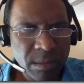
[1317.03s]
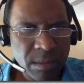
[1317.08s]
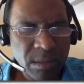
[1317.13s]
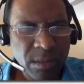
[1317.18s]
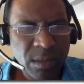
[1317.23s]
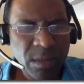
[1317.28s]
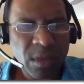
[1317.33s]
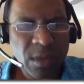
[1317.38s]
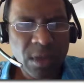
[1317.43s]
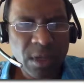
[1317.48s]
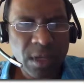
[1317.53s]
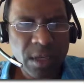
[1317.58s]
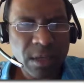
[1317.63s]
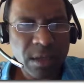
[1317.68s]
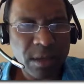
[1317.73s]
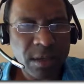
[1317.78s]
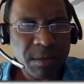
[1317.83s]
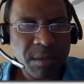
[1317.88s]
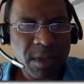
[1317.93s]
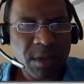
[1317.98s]
Okay, it
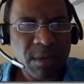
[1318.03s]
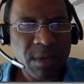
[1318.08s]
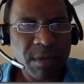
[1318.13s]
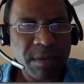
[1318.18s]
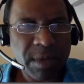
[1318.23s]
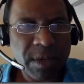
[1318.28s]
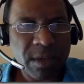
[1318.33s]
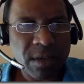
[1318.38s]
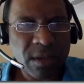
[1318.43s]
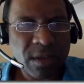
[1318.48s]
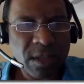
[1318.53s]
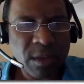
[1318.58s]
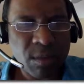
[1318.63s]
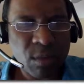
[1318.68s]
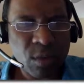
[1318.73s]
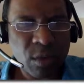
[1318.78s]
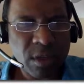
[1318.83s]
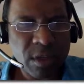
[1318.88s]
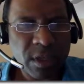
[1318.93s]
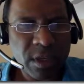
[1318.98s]
doesn't seem like we've managed the
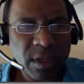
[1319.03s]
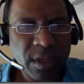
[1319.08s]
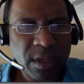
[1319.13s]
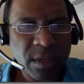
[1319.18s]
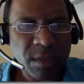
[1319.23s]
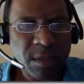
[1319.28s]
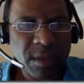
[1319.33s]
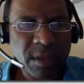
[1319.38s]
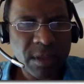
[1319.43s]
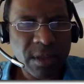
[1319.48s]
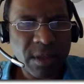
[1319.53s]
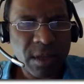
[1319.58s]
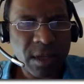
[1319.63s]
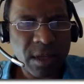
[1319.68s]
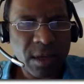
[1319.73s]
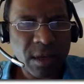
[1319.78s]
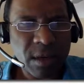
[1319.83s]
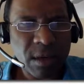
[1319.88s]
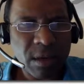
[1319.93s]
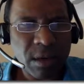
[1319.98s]
import tags bit
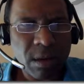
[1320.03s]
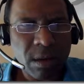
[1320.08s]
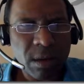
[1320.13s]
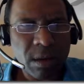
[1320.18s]
there.